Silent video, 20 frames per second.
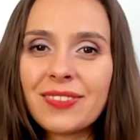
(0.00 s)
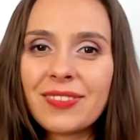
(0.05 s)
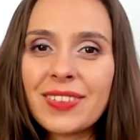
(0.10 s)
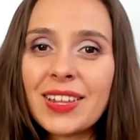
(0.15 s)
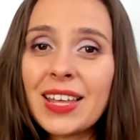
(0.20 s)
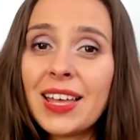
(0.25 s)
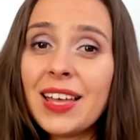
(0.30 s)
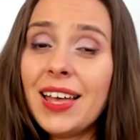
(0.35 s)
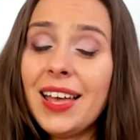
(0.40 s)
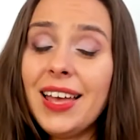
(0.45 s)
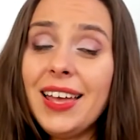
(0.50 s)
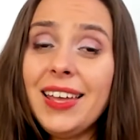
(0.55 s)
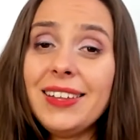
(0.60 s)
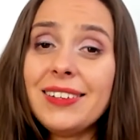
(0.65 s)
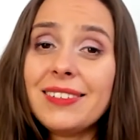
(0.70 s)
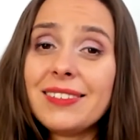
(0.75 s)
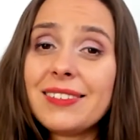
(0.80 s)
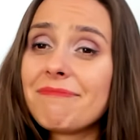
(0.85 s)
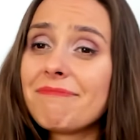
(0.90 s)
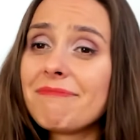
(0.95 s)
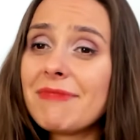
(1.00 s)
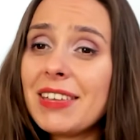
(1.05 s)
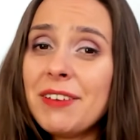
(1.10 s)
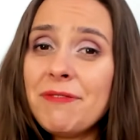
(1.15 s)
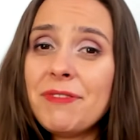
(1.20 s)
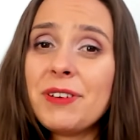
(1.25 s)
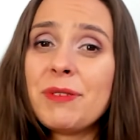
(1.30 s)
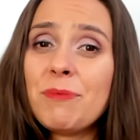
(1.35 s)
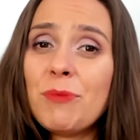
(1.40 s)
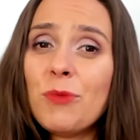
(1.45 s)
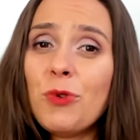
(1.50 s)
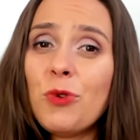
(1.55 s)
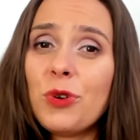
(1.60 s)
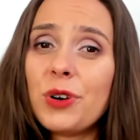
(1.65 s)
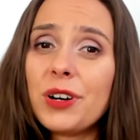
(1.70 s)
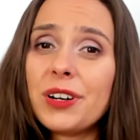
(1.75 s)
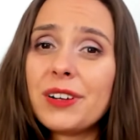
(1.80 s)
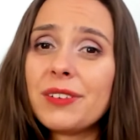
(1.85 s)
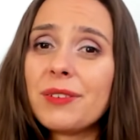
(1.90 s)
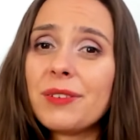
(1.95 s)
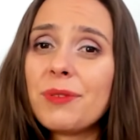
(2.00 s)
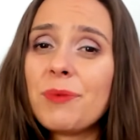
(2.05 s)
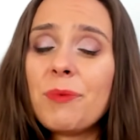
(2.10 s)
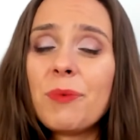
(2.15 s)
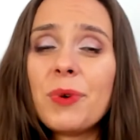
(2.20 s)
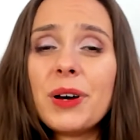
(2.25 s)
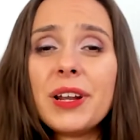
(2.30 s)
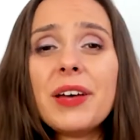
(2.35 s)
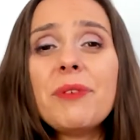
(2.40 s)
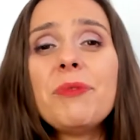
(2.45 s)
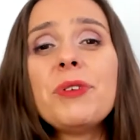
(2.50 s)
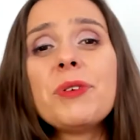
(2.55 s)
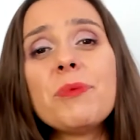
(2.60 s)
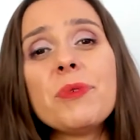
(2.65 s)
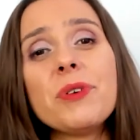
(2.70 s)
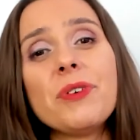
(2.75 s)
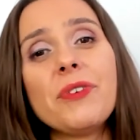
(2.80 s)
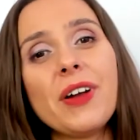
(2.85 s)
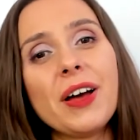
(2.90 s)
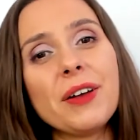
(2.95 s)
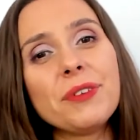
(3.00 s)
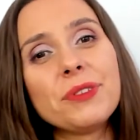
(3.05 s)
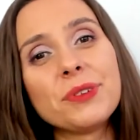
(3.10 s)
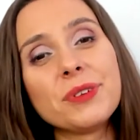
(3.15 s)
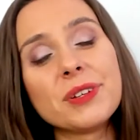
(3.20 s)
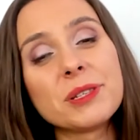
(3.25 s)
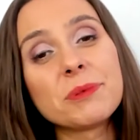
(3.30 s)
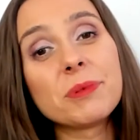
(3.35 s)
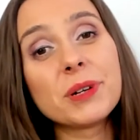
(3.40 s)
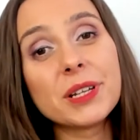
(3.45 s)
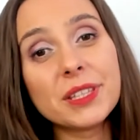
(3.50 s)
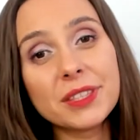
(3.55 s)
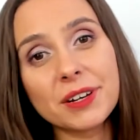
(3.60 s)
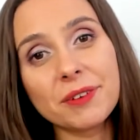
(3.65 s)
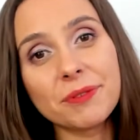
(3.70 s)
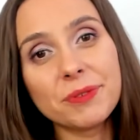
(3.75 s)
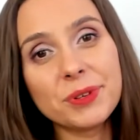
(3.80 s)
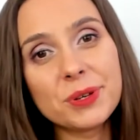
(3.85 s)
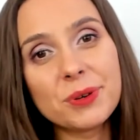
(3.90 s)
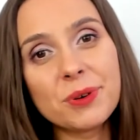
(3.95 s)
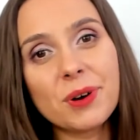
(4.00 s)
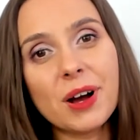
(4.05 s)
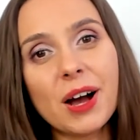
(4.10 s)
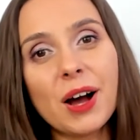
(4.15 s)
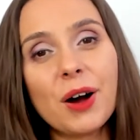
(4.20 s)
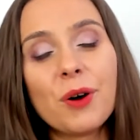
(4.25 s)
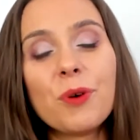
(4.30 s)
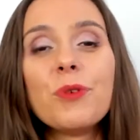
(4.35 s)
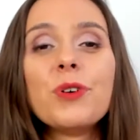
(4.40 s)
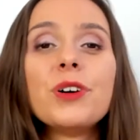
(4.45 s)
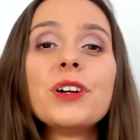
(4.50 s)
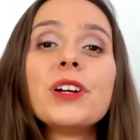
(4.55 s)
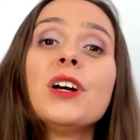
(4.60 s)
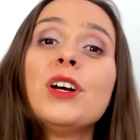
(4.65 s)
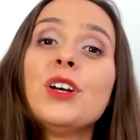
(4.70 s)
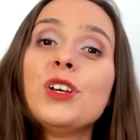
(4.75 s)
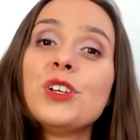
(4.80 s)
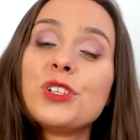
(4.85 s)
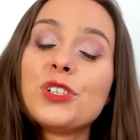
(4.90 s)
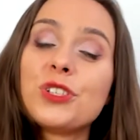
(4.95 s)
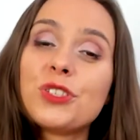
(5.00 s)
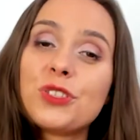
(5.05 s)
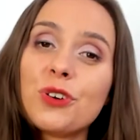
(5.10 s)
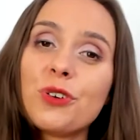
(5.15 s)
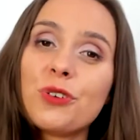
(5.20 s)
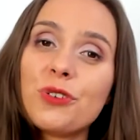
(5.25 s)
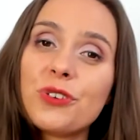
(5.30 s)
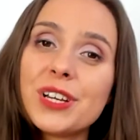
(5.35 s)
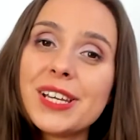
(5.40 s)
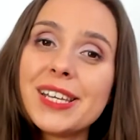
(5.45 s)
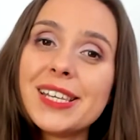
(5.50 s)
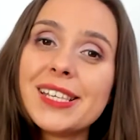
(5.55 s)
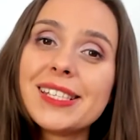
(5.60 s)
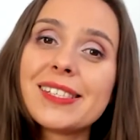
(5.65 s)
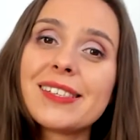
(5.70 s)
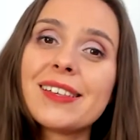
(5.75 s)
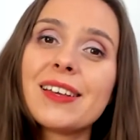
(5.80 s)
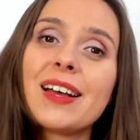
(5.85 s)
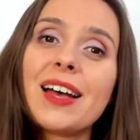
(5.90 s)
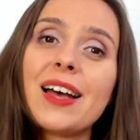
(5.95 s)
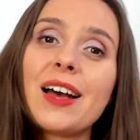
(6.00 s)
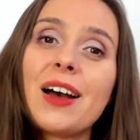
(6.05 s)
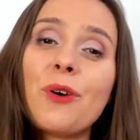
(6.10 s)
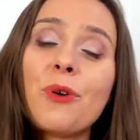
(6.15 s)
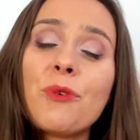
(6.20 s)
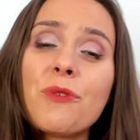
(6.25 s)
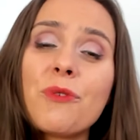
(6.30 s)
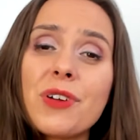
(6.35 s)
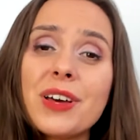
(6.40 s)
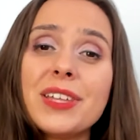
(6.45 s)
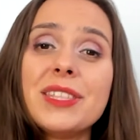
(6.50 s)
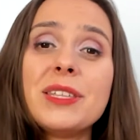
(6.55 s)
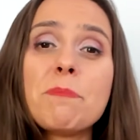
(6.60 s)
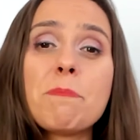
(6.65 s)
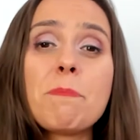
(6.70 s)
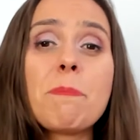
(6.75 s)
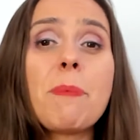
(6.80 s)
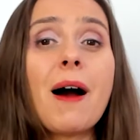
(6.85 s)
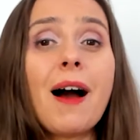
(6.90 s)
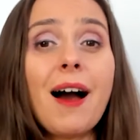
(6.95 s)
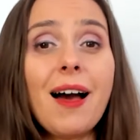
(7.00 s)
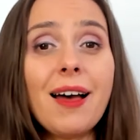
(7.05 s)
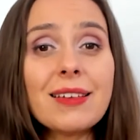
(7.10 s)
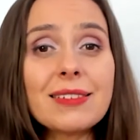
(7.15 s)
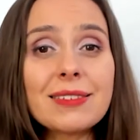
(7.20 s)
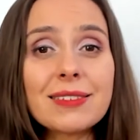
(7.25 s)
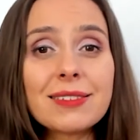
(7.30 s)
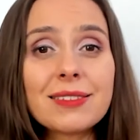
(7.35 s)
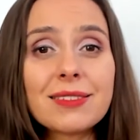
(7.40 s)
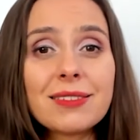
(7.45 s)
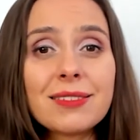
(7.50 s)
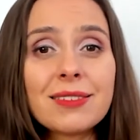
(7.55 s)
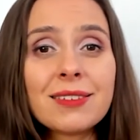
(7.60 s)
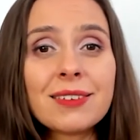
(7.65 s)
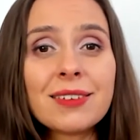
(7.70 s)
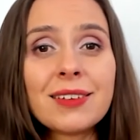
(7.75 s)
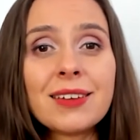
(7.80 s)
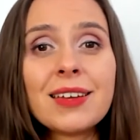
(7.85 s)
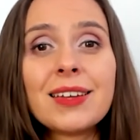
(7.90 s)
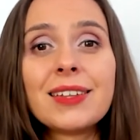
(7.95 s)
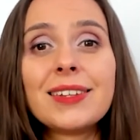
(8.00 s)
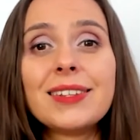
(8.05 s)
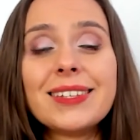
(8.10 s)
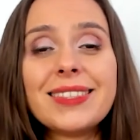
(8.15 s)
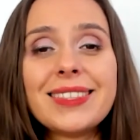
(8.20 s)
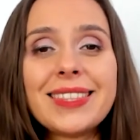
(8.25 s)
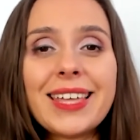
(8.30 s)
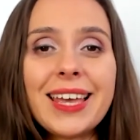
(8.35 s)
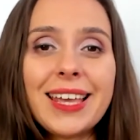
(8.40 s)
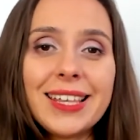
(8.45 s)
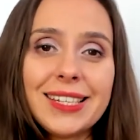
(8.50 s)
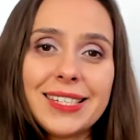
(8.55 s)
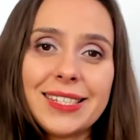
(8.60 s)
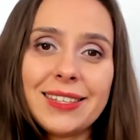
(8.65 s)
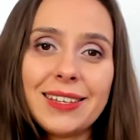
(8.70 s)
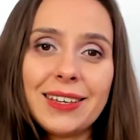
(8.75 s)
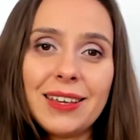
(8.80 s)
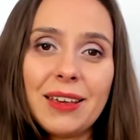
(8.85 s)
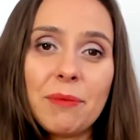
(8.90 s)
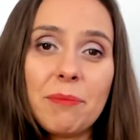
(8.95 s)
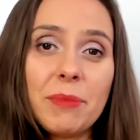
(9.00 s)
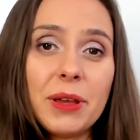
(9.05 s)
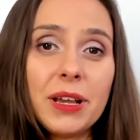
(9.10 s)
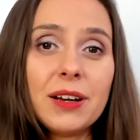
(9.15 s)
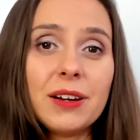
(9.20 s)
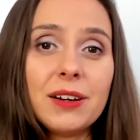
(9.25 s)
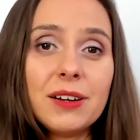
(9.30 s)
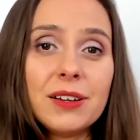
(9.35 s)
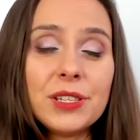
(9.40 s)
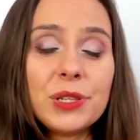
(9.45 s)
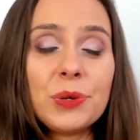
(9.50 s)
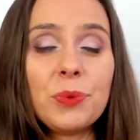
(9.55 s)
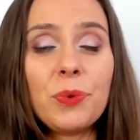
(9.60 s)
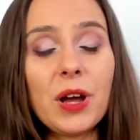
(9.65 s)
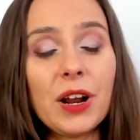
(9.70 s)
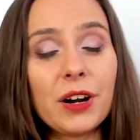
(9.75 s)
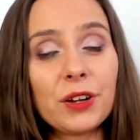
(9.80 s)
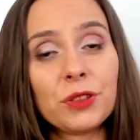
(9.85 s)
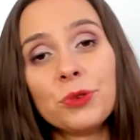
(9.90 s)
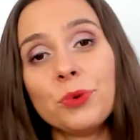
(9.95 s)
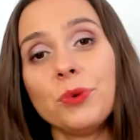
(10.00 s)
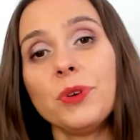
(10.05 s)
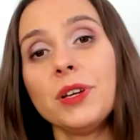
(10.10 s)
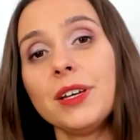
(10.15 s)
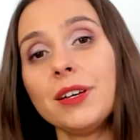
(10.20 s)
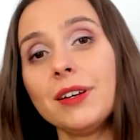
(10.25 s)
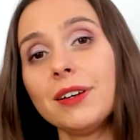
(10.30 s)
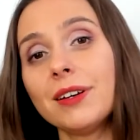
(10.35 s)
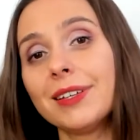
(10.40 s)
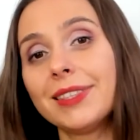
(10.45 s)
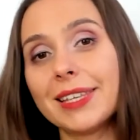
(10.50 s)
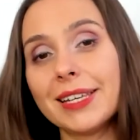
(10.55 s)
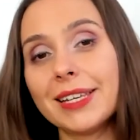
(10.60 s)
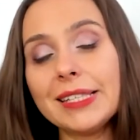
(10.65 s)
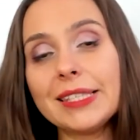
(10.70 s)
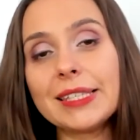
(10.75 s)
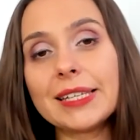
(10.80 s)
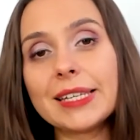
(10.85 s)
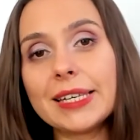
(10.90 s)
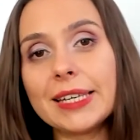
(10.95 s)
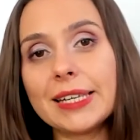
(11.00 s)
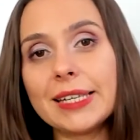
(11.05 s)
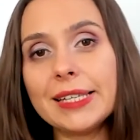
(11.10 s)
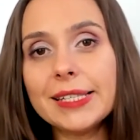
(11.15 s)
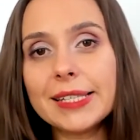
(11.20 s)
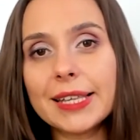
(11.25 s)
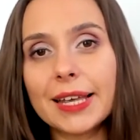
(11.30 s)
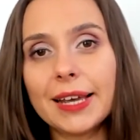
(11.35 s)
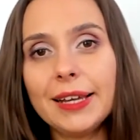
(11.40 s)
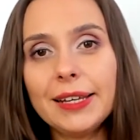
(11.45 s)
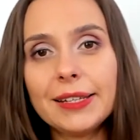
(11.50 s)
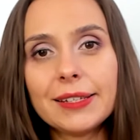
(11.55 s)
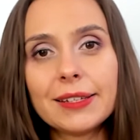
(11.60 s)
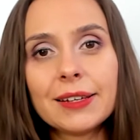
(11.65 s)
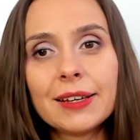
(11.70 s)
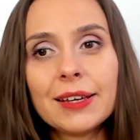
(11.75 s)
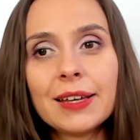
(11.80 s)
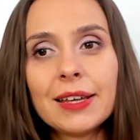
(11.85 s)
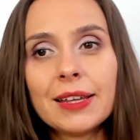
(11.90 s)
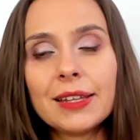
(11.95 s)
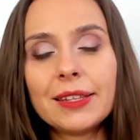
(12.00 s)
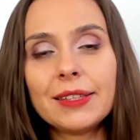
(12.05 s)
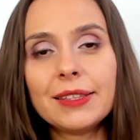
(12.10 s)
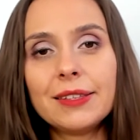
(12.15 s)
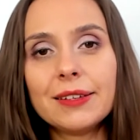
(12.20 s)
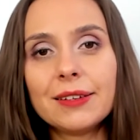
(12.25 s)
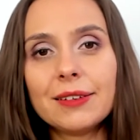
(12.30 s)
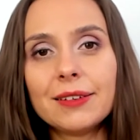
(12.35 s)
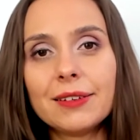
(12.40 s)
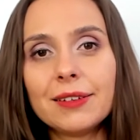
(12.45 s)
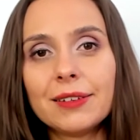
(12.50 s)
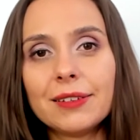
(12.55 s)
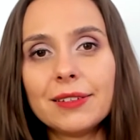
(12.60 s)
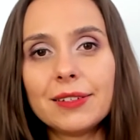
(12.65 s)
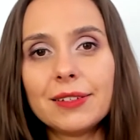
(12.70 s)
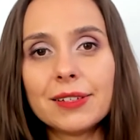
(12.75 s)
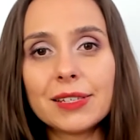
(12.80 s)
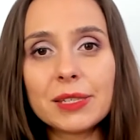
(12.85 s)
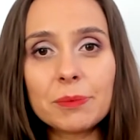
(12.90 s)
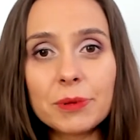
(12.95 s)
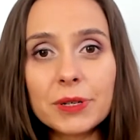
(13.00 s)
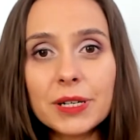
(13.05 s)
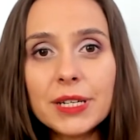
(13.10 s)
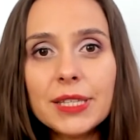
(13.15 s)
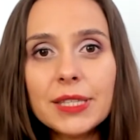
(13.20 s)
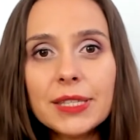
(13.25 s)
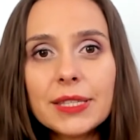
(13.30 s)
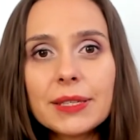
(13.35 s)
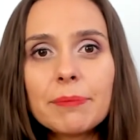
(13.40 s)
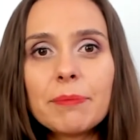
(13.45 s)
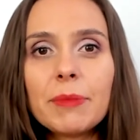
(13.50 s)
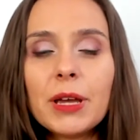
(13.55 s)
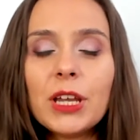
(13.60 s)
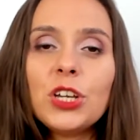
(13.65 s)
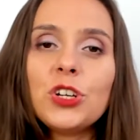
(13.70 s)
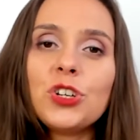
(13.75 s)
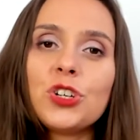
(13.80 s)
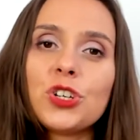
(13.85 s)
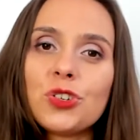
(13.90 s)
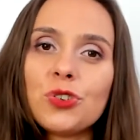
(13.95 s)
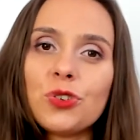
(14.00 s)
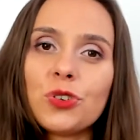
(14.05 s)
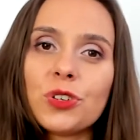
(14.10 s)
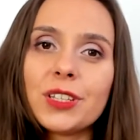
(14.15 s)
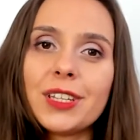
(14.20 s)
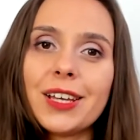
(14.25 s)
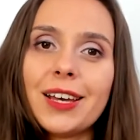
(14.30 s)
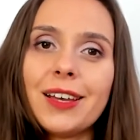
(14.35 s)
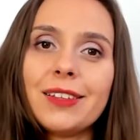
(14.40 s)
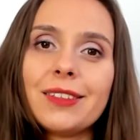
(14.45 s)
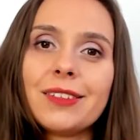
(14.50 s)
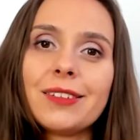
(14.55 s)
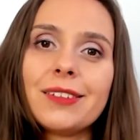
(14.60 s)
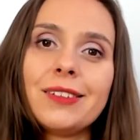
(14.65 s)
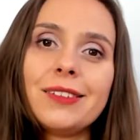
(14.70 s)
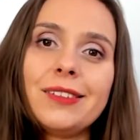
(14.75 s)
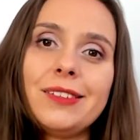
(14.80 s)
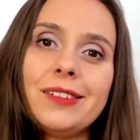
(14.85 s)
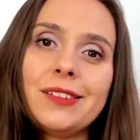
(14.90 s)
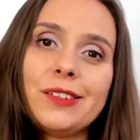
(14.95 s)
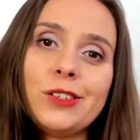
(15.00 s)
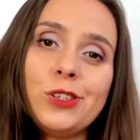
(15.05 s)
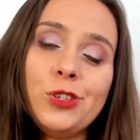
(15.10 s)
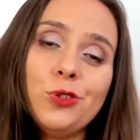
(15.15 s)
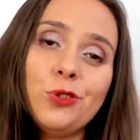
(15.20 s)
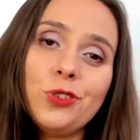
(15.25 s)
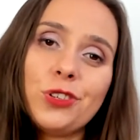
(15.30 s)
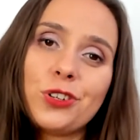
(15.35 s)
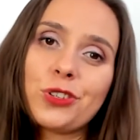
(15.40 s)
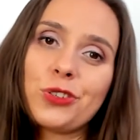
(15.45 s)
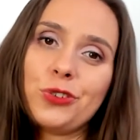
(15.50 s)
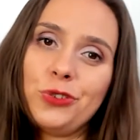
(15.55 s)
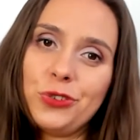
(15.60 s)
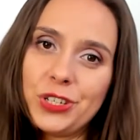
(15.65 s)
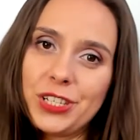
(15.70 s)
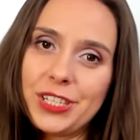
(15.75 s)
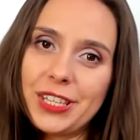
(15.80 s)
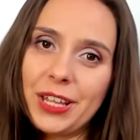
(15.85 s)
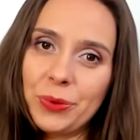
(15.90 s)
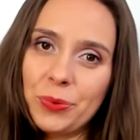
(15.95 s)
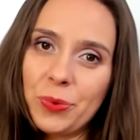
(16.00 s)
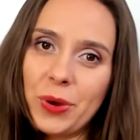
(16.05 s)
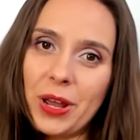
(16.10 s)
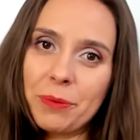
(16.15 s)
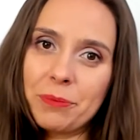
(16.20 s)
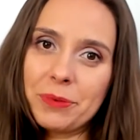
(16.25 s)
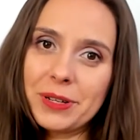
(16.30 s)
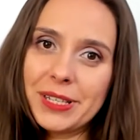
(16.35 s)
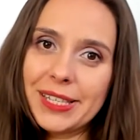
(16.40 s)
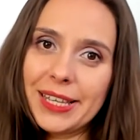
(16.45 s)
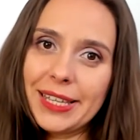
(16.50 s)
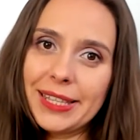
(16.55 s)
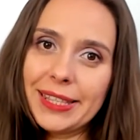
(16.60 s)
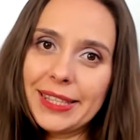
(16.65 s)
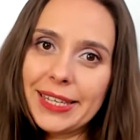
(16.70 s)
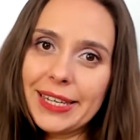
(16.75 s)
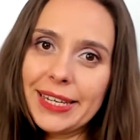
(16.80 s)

And even more, whenever we arrive to the sprint review, our stories already passed the testing, because we are doing a testing inside the sprint, making sure that the user stories that we are presenting